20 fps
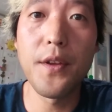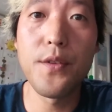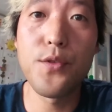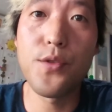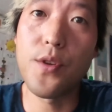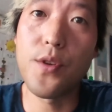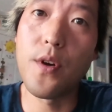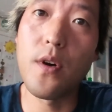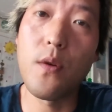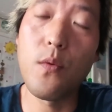
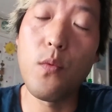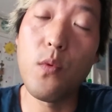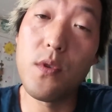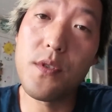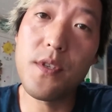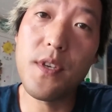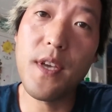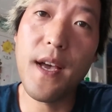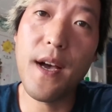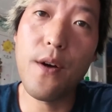So
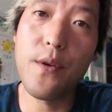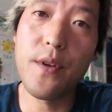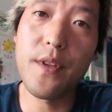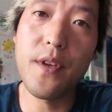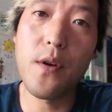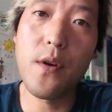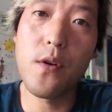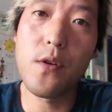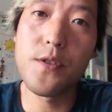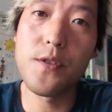we'll see how
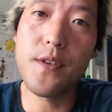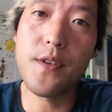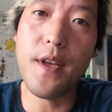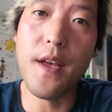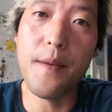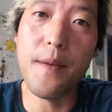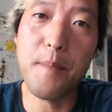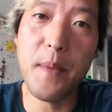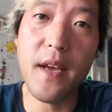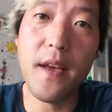it goes
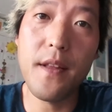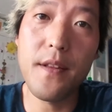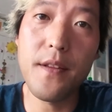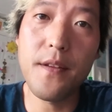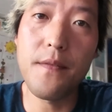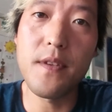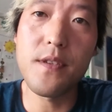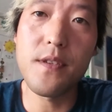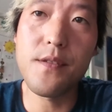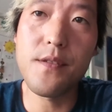by
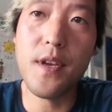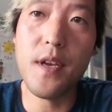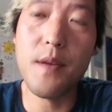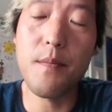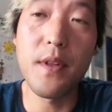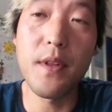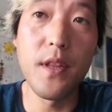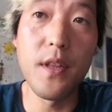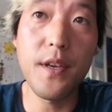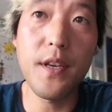end of this
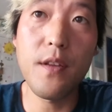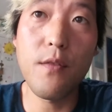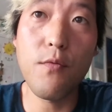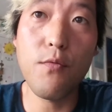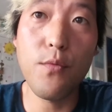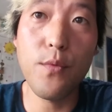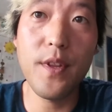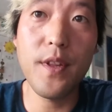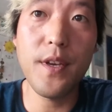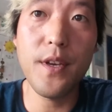day, but looking
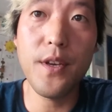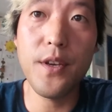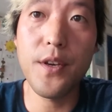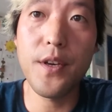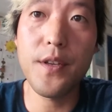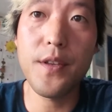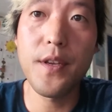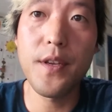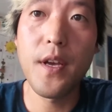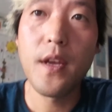really
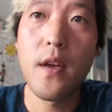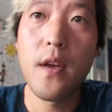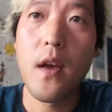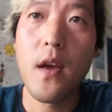good.